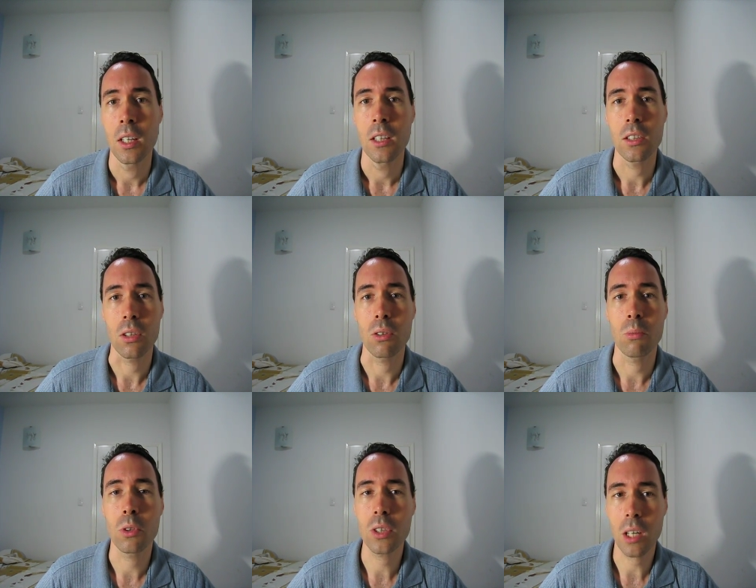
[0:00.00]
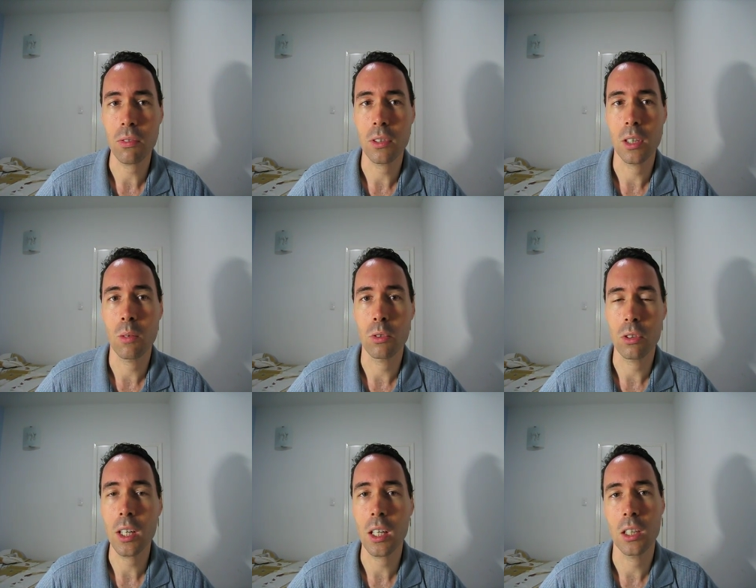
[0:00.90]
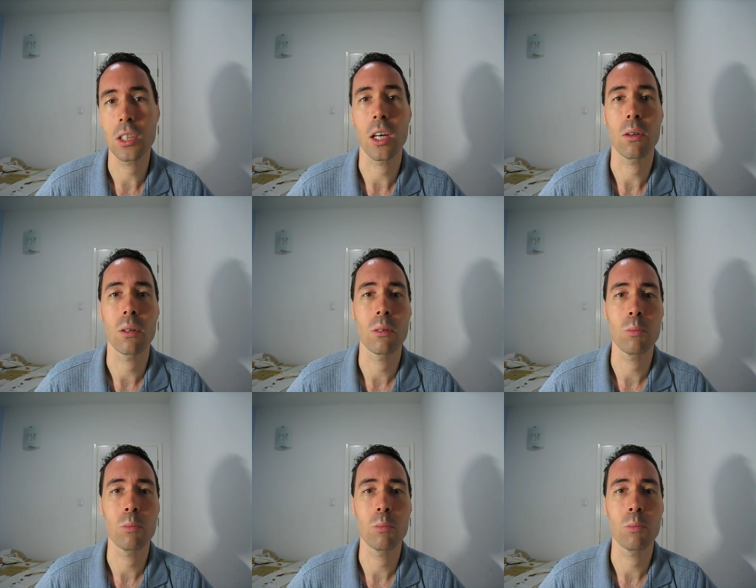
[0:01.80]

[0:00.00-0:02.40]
So most definitely when you're taking a shower,